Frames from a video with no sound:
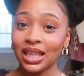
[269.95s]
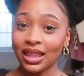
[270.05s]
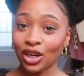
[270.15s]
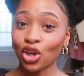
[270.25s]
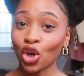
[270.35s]

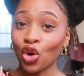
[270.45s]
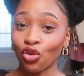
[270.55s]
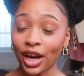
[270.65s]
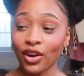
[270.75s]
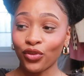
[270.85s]
They're
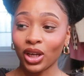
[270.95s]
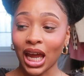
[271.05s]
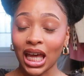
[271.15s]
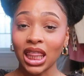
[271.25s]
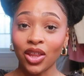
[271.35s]
great for
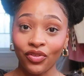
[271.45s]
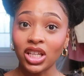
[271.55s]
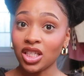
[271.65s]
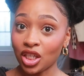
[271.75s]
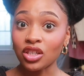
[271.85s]
like the
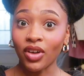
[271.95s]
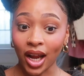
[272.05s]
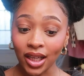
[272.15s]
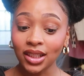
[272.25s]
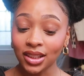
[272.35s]
vintage
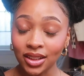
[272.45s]
finds.